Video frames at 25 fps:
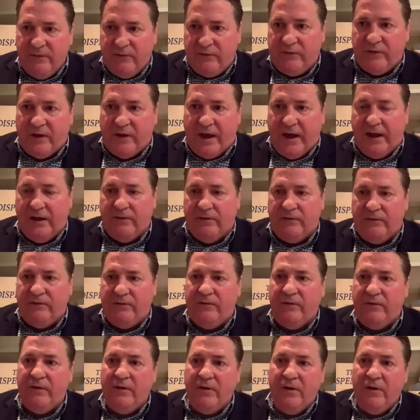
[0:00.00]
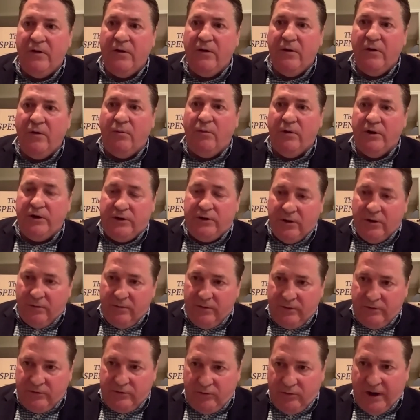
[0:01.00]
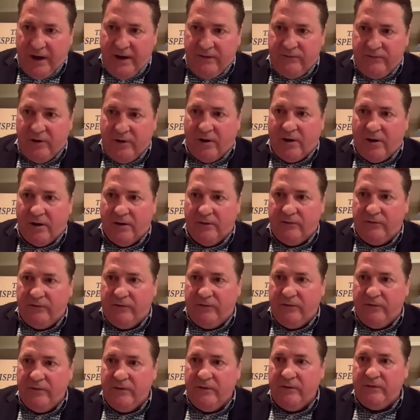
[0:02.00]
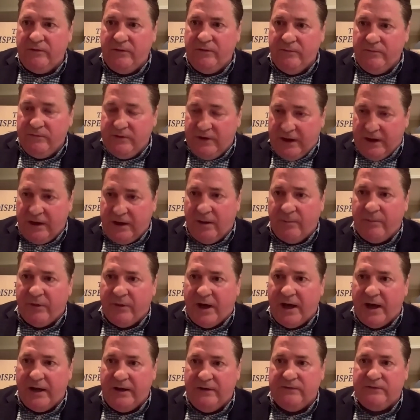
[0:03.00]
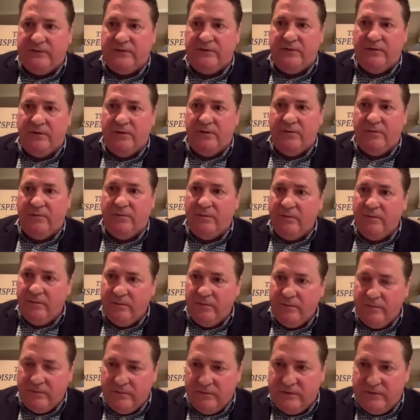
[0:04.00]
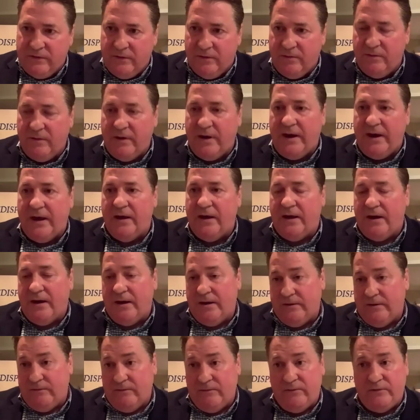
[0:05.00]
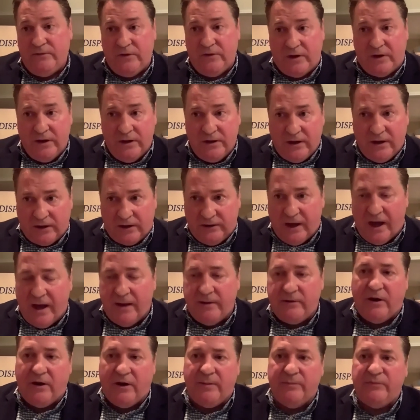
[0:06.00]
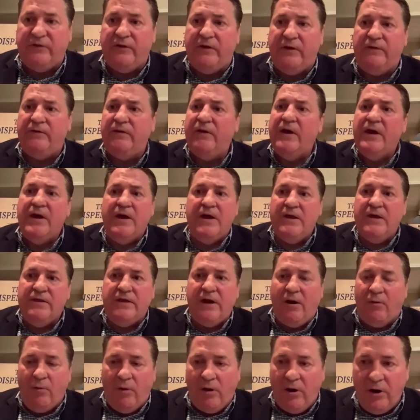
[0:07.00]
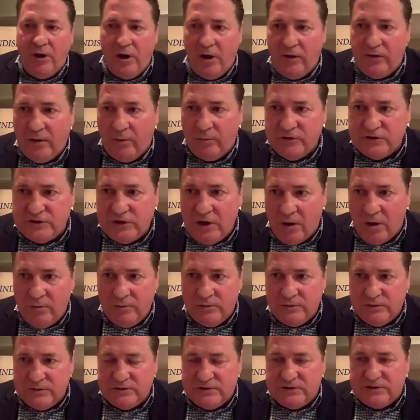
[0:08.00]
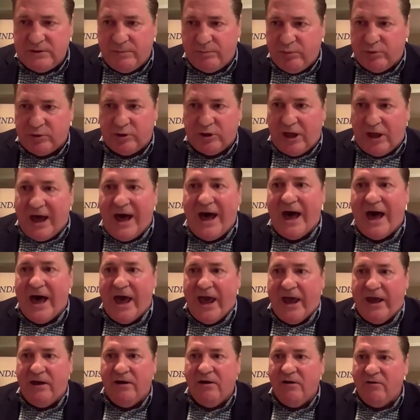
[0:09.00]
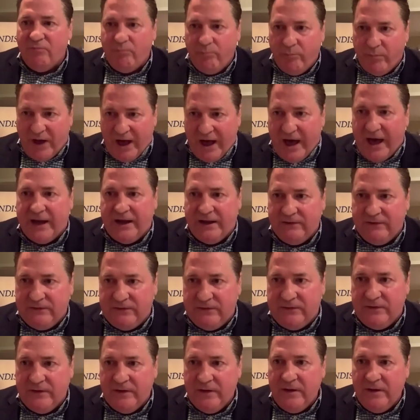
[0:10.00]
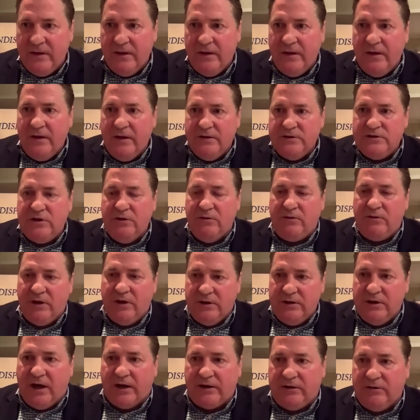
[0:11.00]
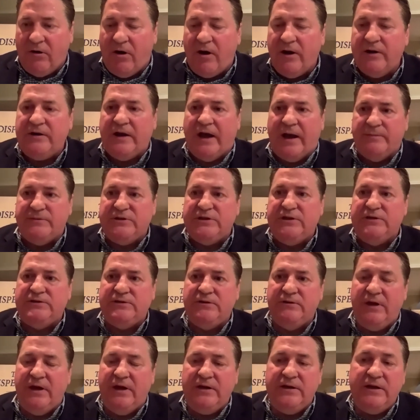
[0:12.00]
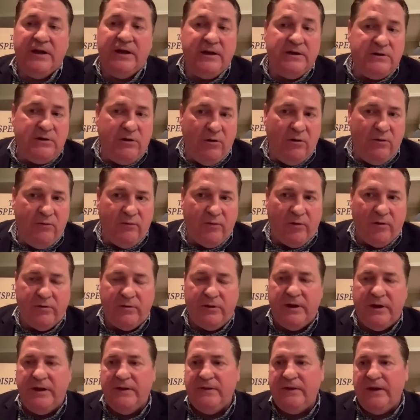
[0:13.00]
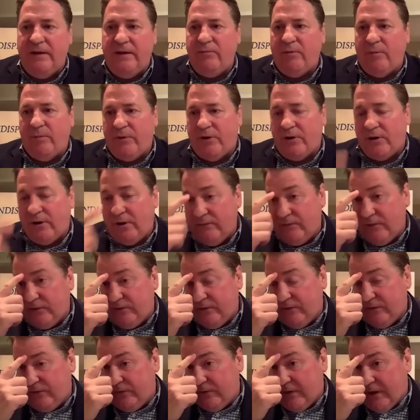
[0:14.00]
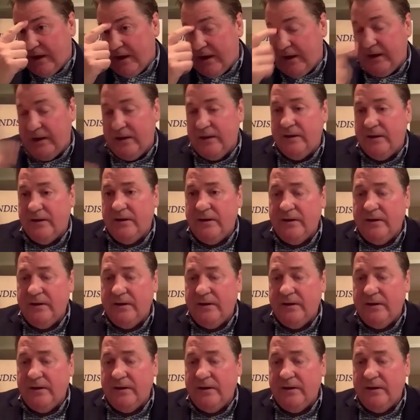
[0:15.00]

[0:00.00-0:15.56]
of science, would go to graveyards to dig up bodies to to uh, to conduct autopsies. There were no, there was no supply of bodies to conduct autopsies, so they did it covertly, and they were part of a society